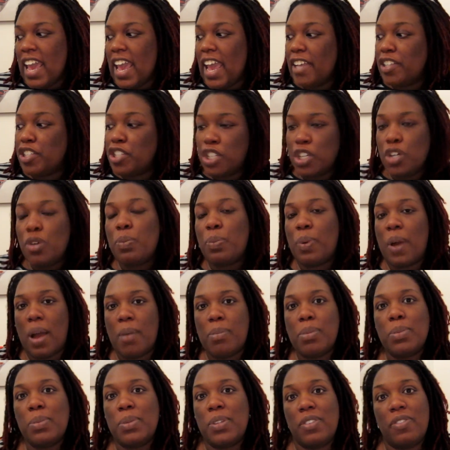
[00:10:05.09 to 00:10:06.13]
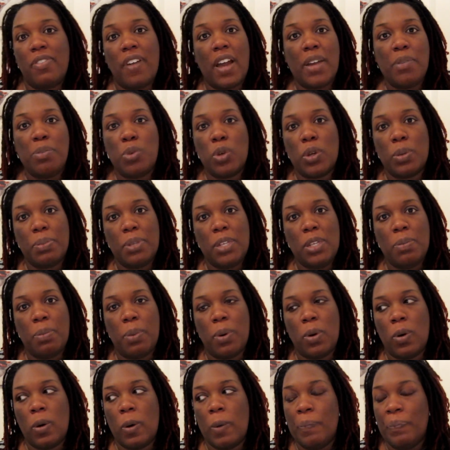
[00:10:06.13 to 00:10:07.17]
And she'll probably find more
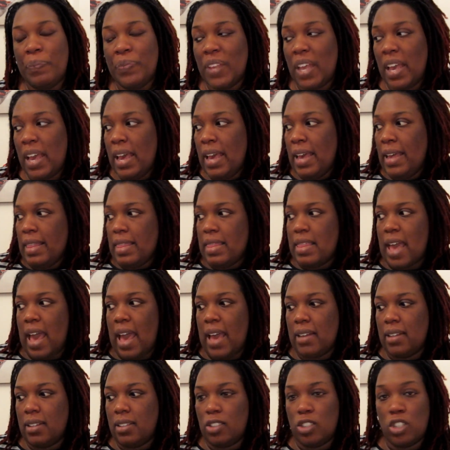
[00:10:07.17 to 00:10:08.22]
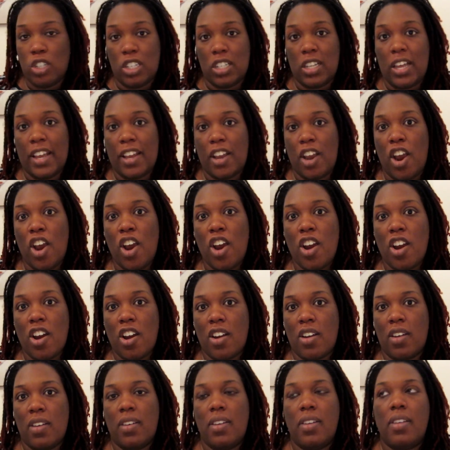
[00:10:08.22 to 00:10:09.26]
people that look like
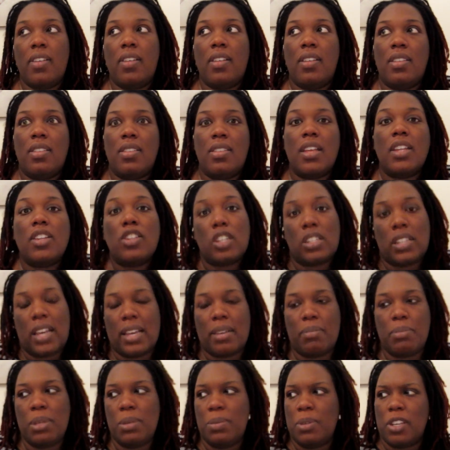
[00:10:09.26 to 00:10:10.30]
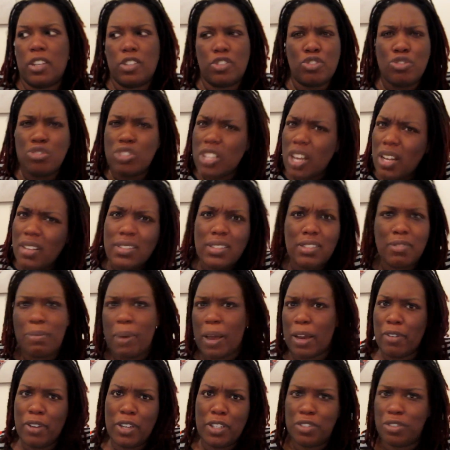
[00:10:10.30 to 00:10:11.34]
her than look like me, because there's tons of
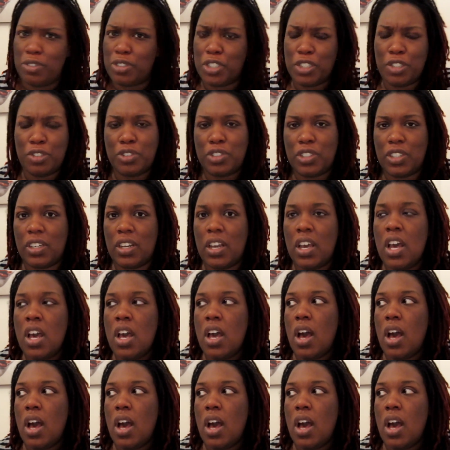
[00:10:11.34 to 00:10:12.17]
biracial children